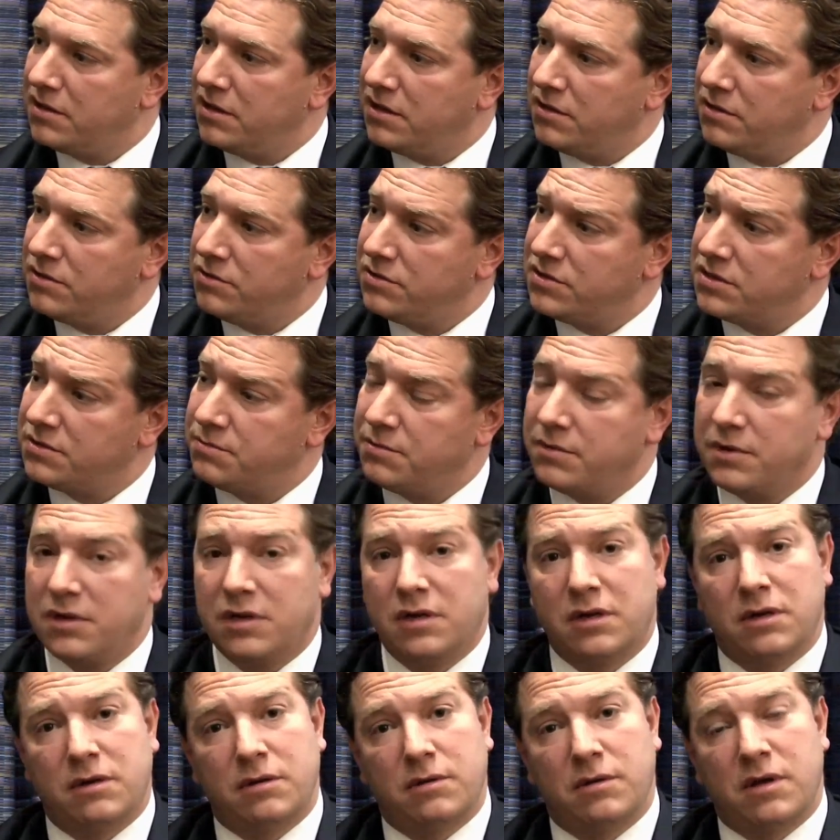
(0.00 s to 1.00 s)
I was
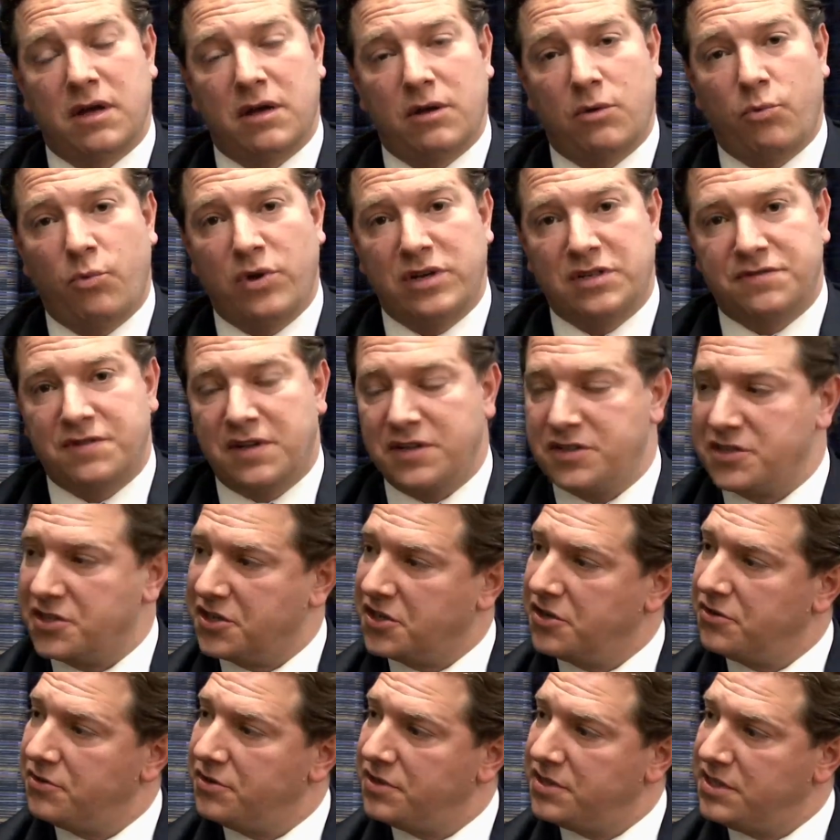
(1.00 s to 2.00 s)
at Xcap
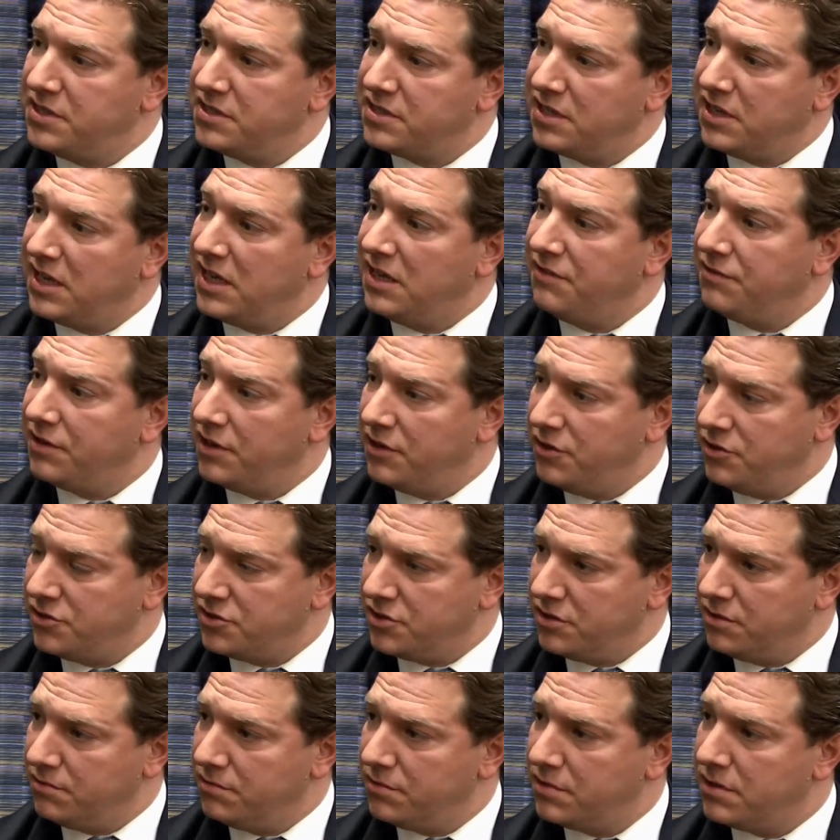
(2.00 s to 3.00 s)
Securities and
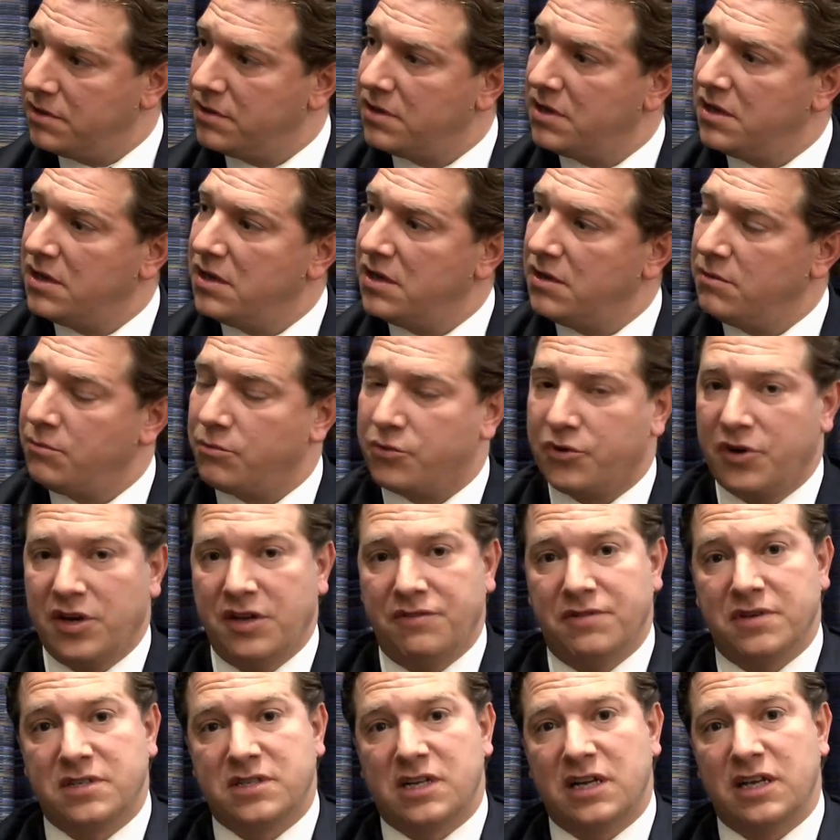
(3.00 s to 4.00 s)
Evolution
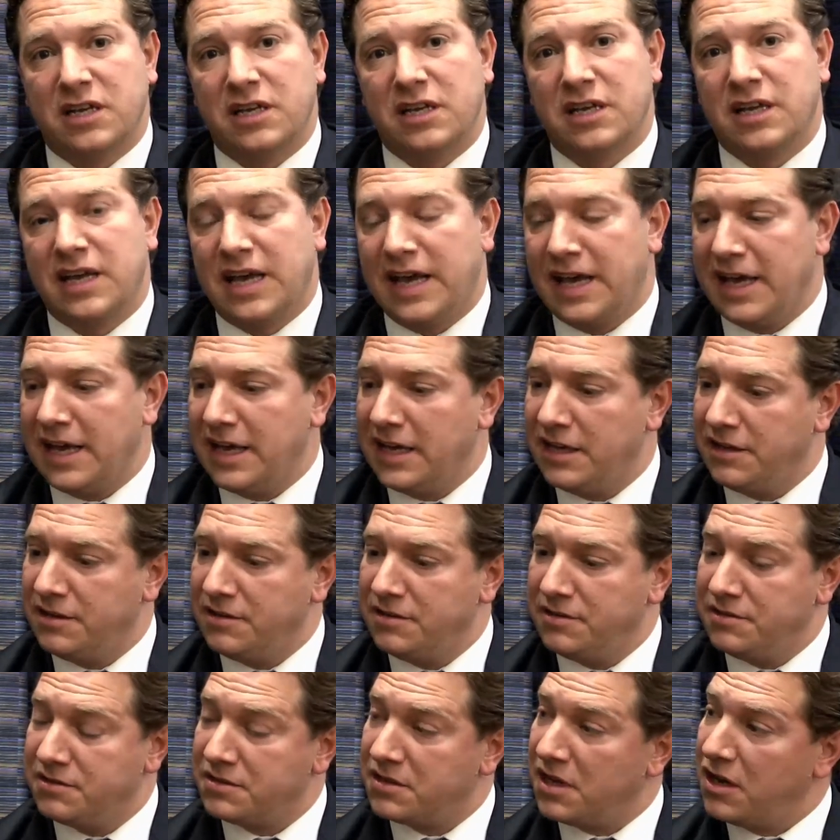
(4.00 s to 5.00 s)
previously,
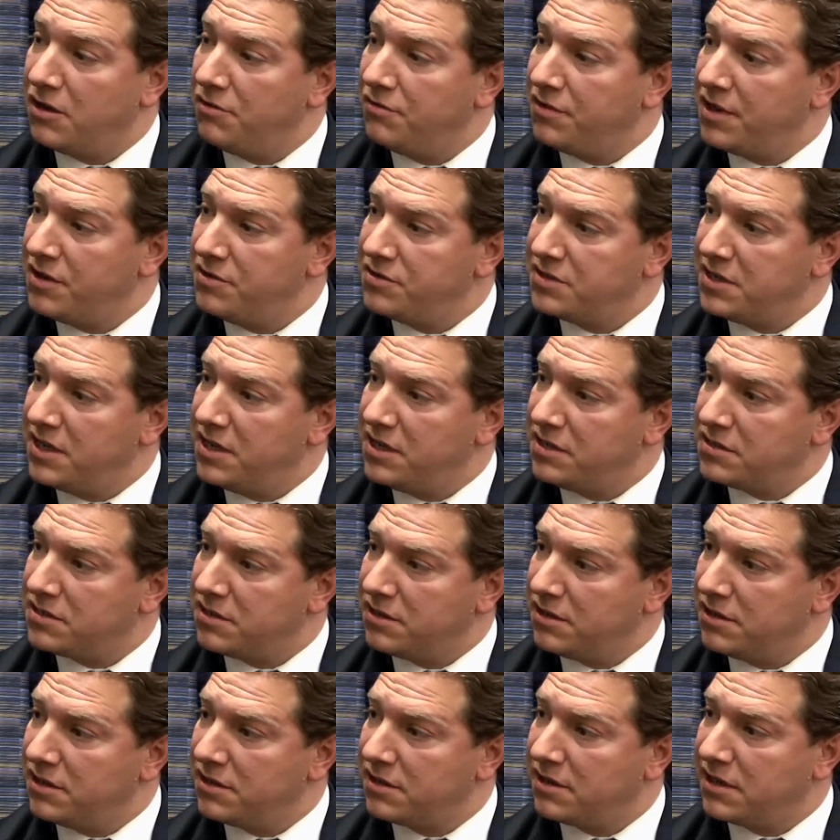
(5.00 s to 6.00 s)
and over those years
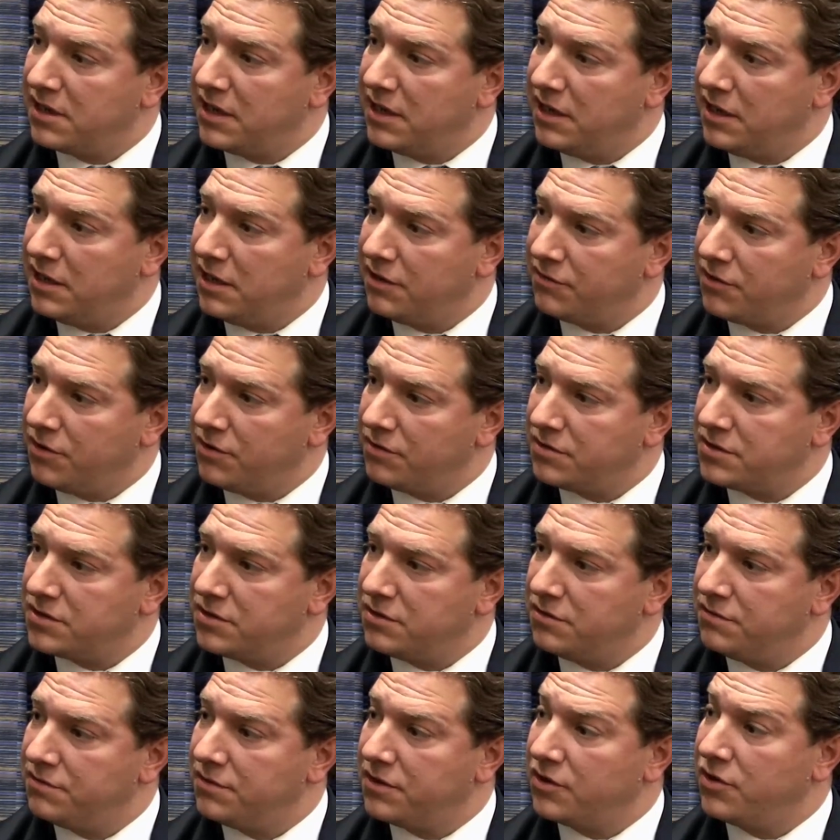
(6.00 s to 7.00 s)
clearly I've got
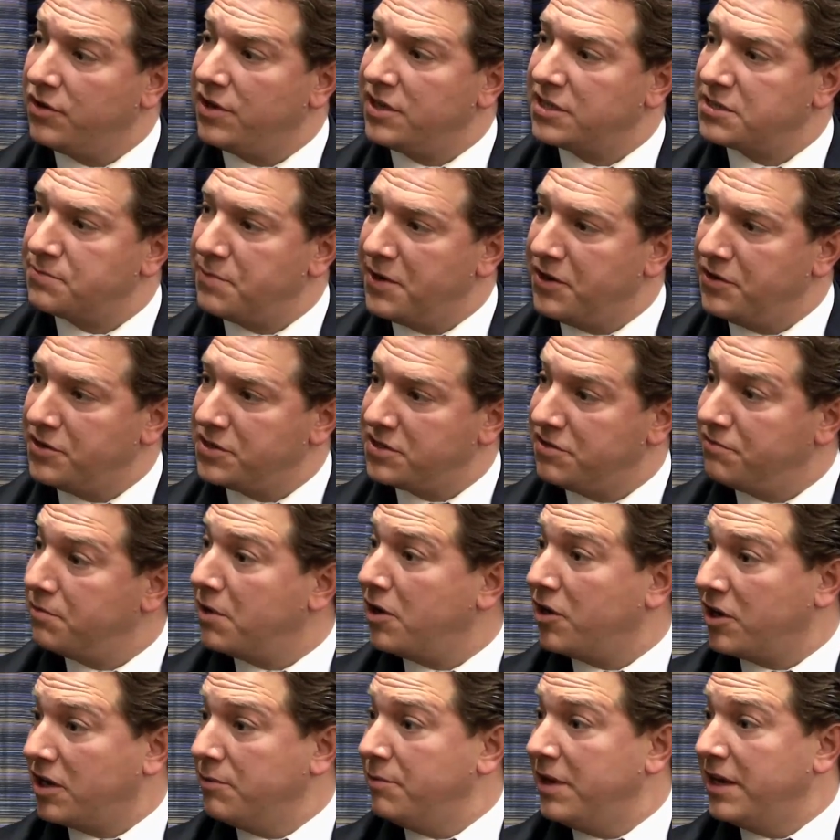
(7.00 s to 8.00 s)
sort of a good experience of
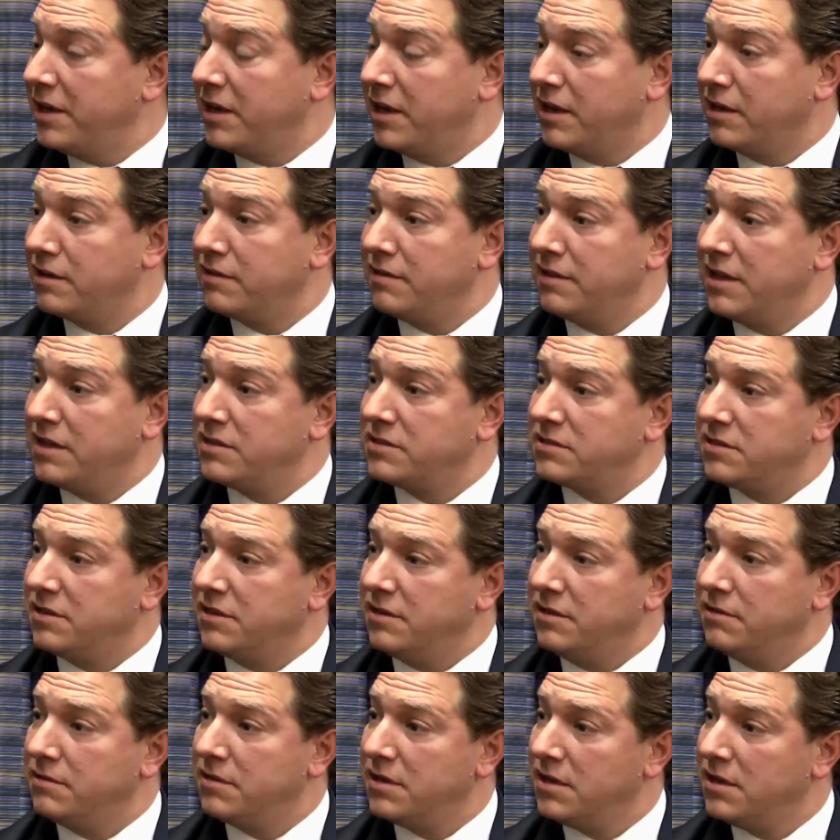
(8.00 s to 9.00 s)
market making, and that's
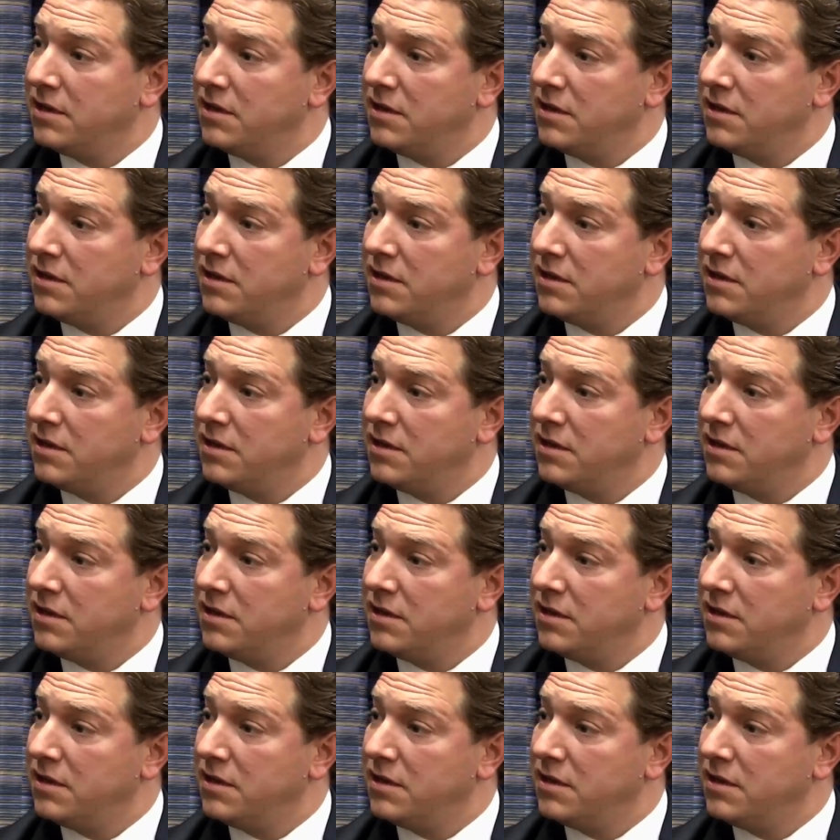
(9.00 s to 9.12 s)
the